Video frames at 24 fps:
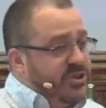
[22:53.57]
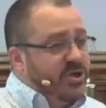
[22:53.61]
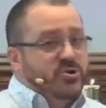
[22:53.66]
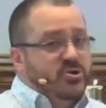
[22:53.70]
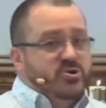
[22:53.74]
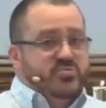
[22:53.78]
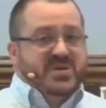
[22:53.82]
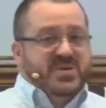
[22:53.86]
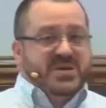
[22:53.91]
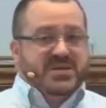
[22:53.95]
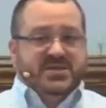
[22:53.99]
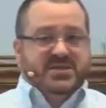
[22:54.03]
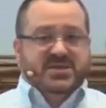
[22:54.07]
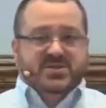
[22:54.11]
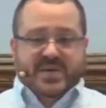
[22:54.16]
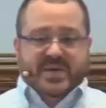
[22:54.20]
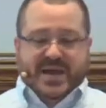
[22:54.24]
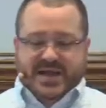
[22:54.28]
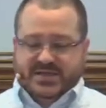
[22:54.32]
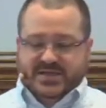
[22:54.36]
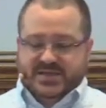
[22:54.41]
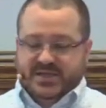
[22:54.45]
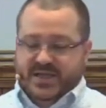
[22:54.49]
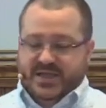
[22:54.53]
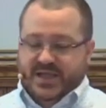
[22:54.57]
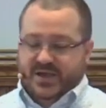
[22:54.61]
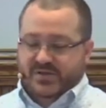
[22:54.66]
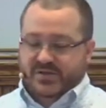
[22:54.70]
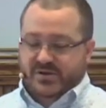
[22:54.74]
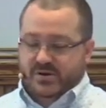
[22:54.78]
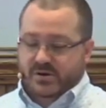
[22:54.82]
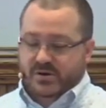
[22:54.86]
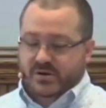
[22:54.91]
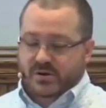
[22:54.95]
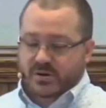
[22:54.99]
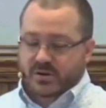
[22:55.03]
pieces back together.
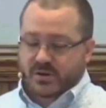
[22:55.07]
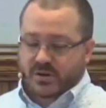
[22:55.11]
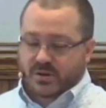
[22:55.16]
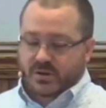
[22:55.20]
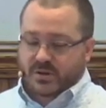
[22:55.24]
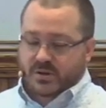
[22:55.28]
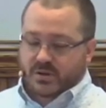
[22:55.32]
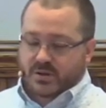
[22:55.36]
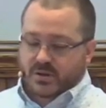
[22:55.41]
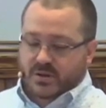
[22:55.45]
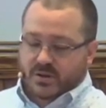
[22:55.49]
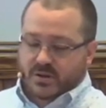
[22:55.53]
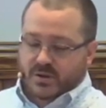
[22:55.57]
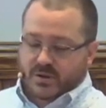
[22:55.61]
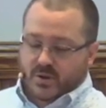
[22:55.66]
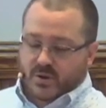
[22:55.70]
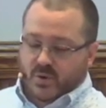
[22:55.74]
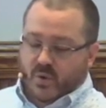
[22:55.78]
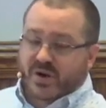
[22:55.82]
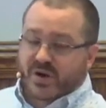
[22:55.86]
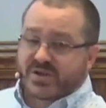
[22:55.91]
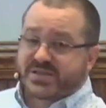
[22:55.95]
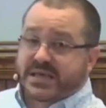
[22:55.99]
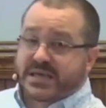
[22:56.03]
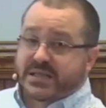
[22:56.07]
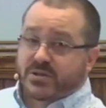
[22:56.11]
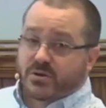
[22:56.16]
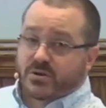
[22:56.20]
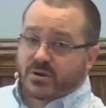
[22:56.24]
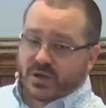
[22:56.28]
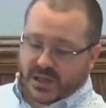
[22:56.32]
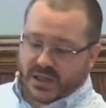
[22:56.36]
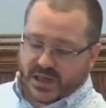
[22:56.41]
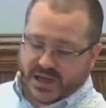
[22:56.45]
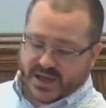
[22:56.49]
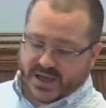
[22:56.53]
What does that look
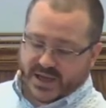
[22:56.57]
like?